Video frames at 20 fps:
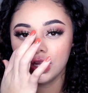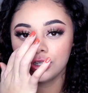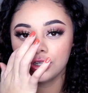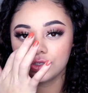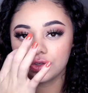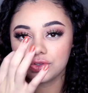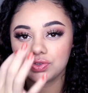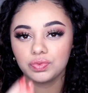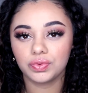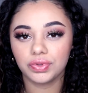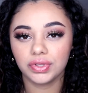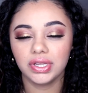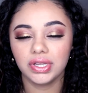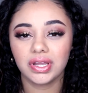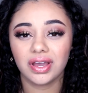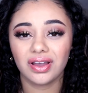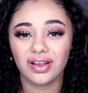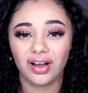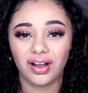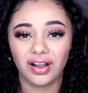So it's really
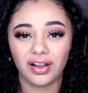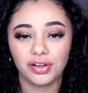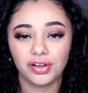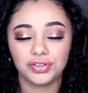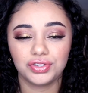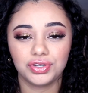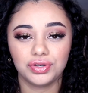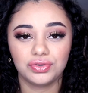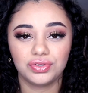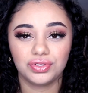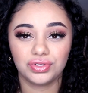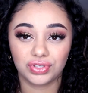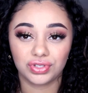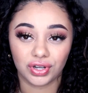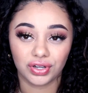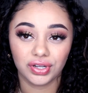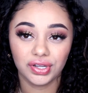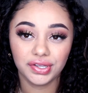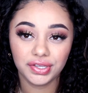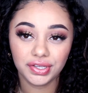not hard to
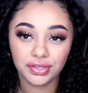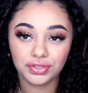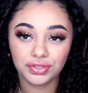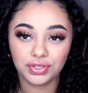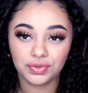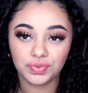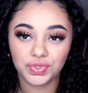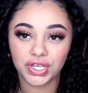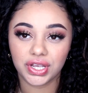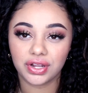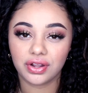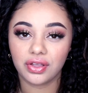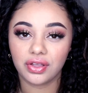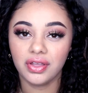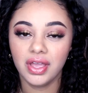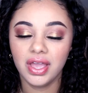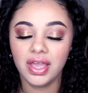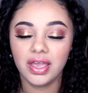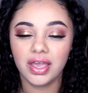start a YouTube channel.